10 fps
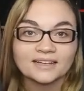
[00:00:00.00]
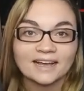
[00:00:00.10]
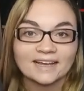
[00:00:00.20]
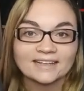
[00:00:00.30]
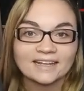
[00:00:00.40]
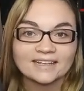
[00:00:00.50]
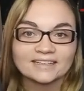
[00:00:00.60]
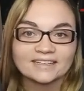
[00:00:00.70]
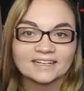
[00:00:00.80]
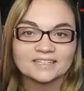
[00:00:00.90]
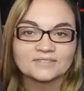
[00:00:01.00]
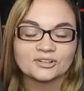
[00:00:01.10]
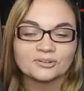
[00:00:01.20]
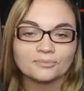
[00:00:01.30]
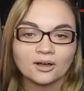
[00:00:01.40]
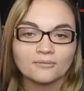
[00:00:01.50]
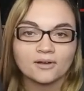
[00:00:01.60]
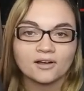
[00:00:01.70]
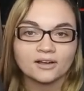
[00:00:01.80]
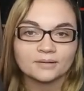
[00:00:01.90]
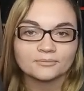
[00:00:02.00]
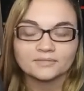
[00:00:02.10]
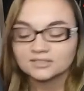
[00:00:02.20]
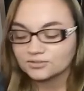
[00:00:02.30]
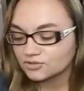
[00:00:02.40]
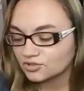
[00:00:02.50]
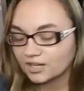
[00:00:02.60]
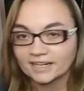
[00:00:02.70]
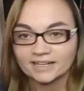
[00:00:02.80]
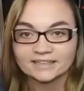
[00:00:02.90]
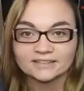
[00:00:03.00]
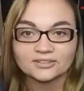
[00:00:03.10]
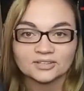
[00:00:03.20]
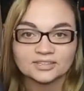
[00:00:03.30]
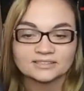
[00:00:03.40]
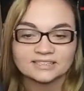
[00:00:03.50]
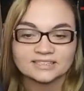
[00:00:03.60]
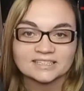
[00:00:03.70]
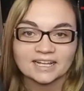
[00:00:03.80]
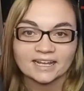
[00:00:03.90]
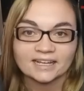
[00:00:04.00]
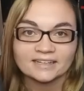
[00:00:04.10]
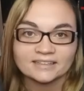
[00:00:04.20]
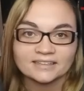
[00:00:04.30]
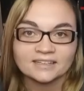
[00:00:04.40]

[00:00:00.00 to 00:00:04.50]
Hi Kaylee, nice for you to pop on. I'm doing training a little early today.